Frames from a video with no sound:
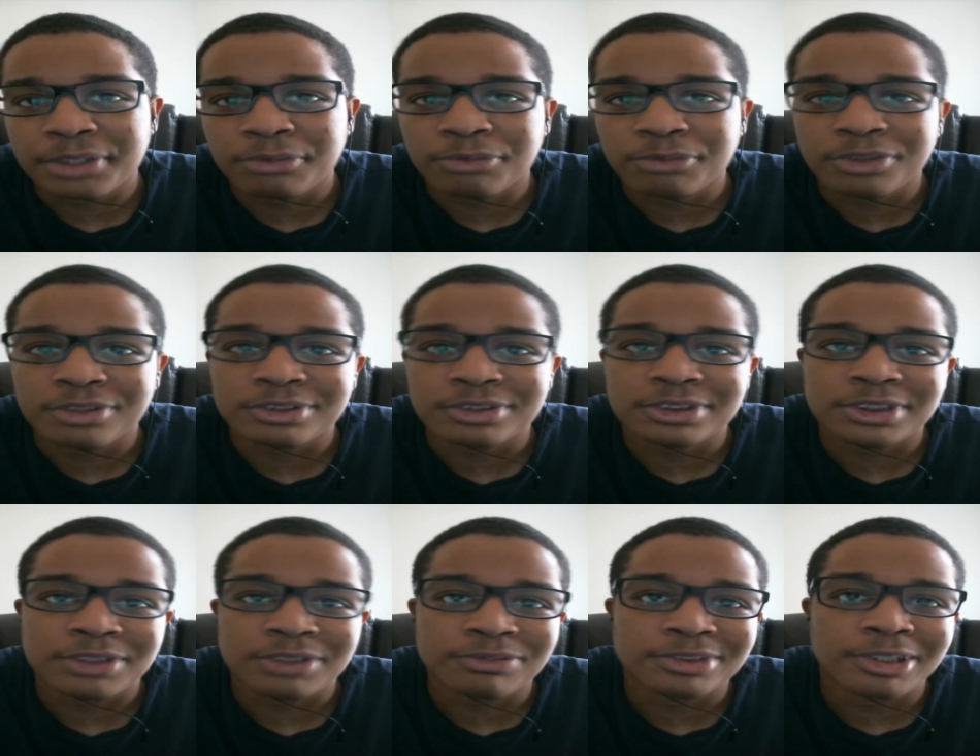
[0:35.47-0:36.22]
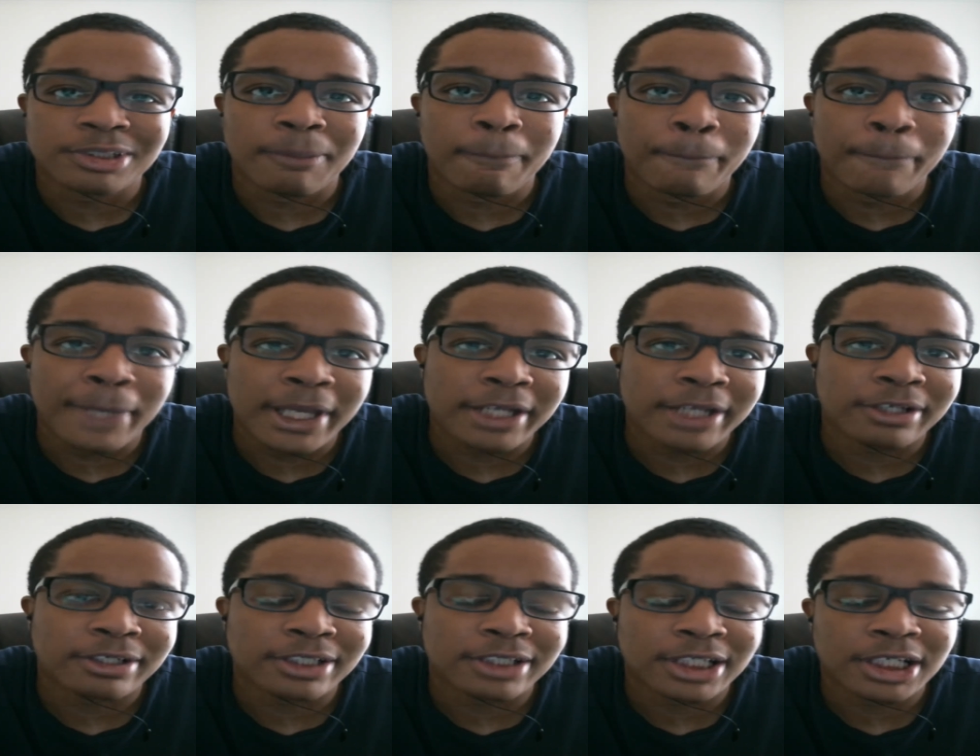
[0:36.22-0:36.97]
We're gonna see what's a banger or
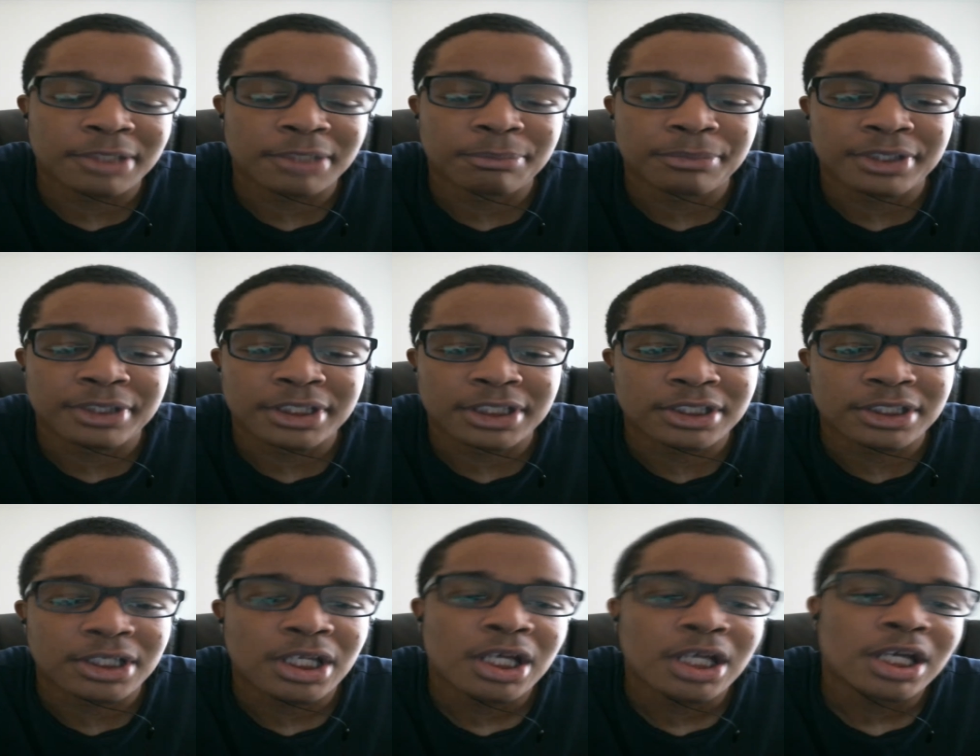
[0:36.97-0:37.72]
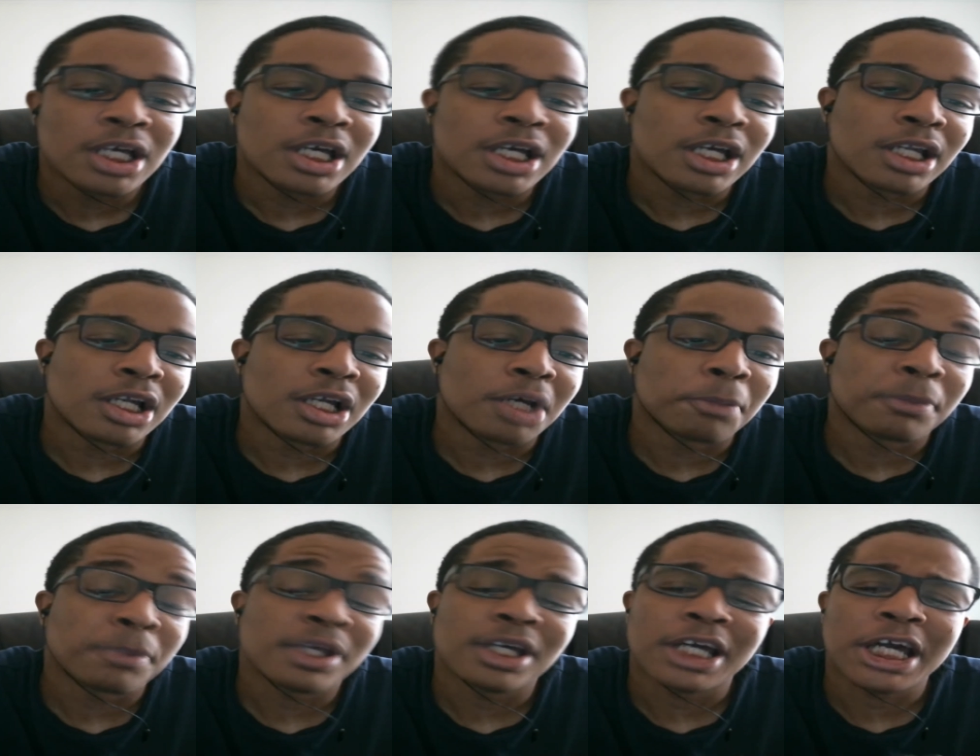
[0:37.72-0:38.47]
not, man. And um
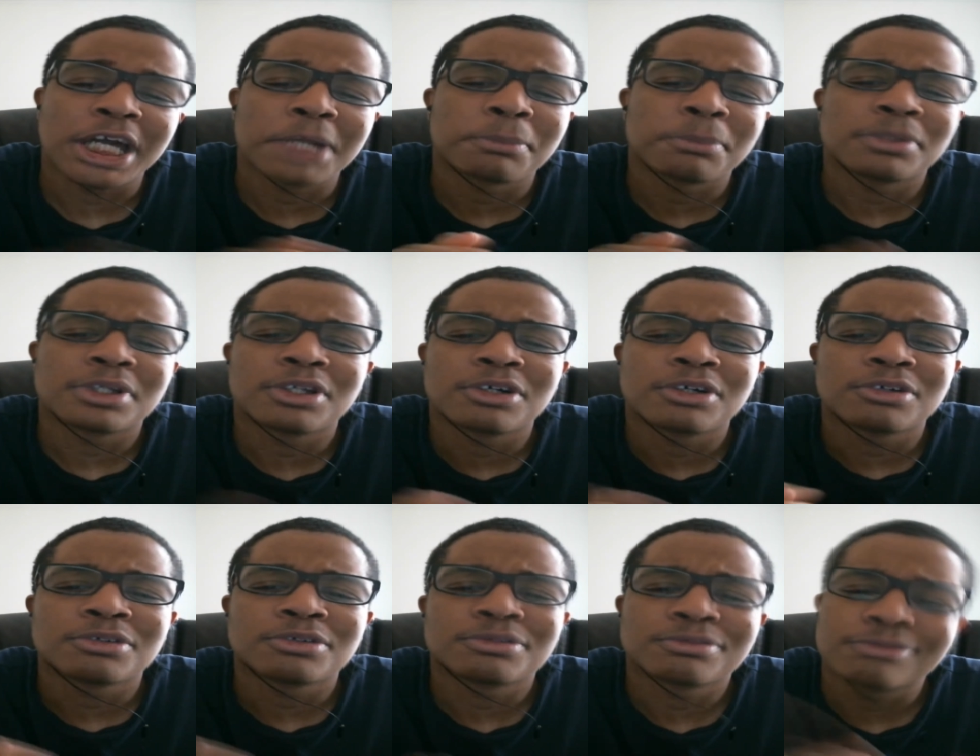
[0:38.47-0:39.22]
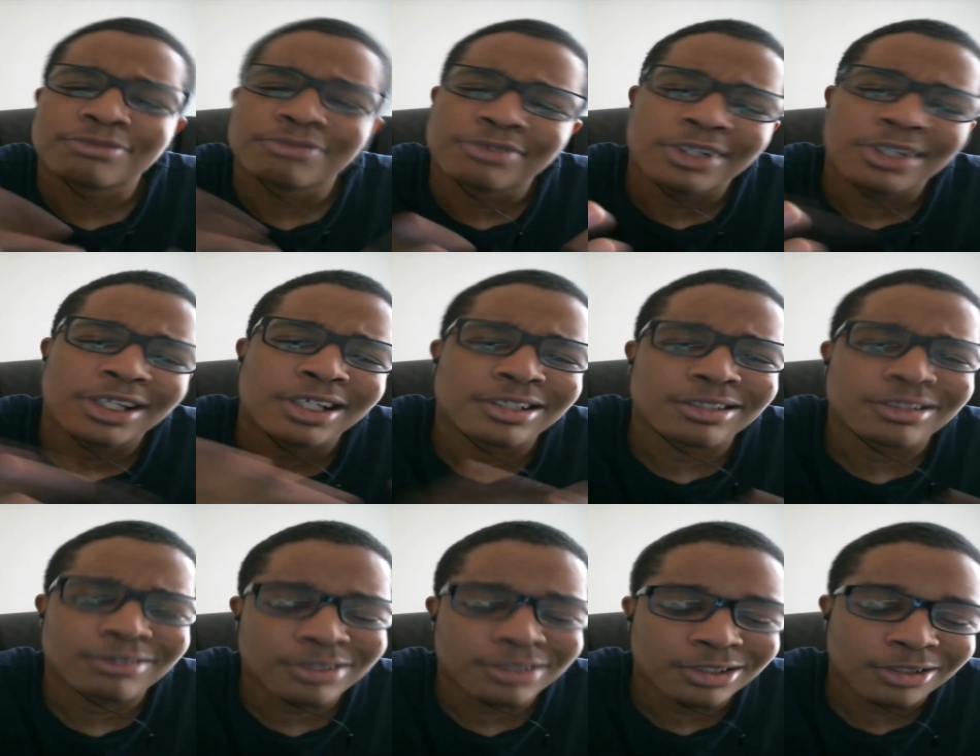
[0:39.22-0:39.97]
yeah, comment below if I,
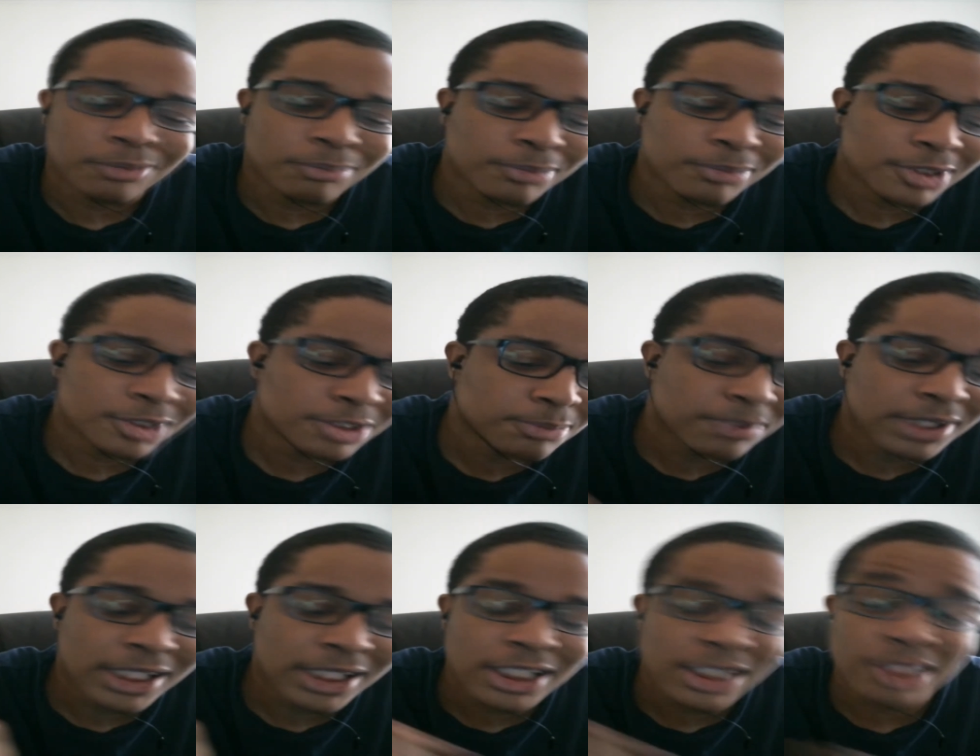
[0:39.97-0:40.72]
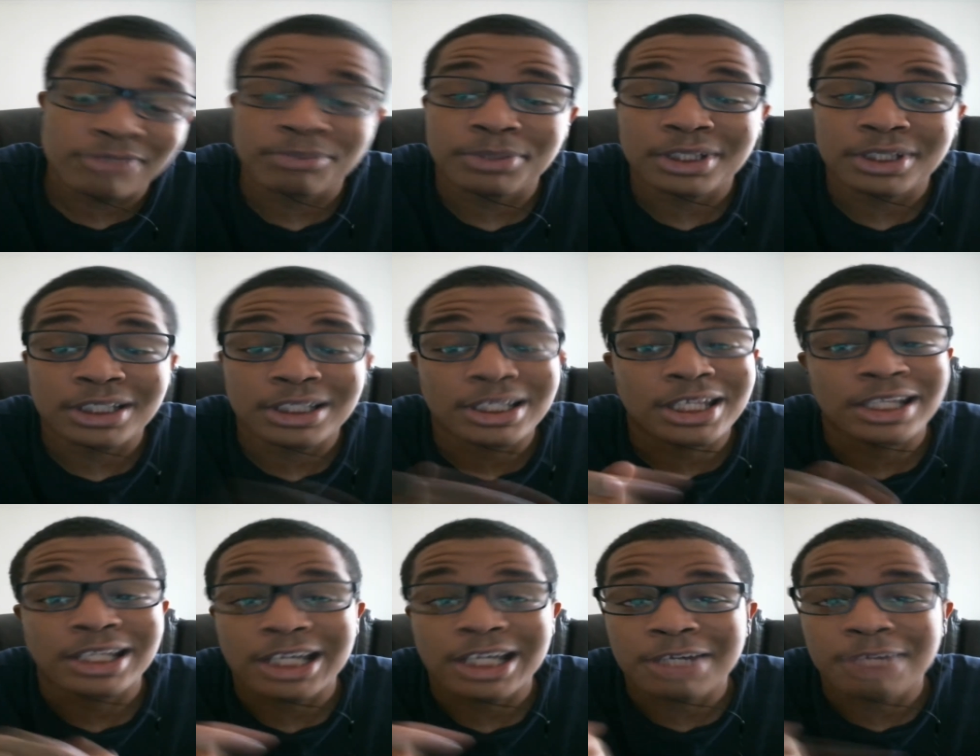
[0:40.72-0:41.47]
you know, push play, man. Hey,
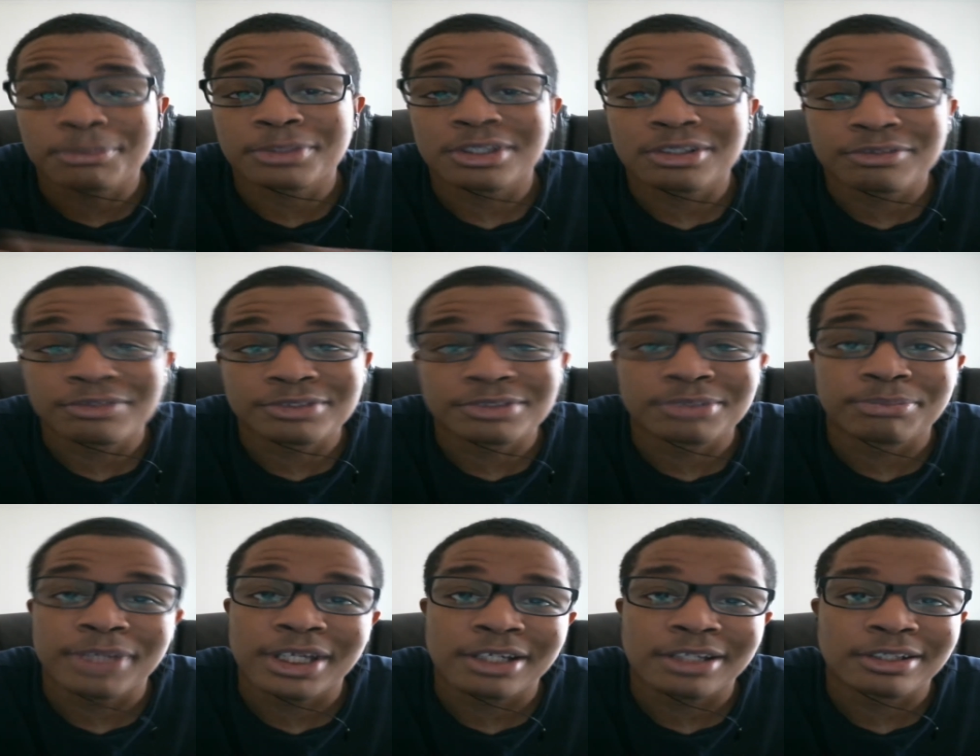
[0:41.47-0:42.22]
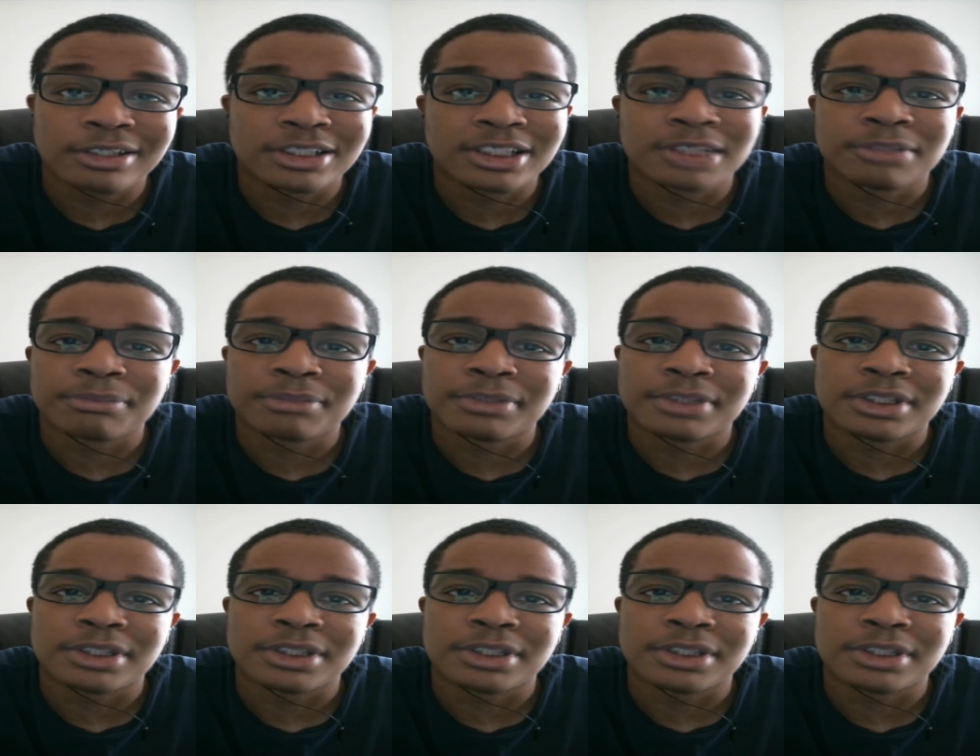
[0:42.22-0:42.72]
comment below if it's a banger or not, man.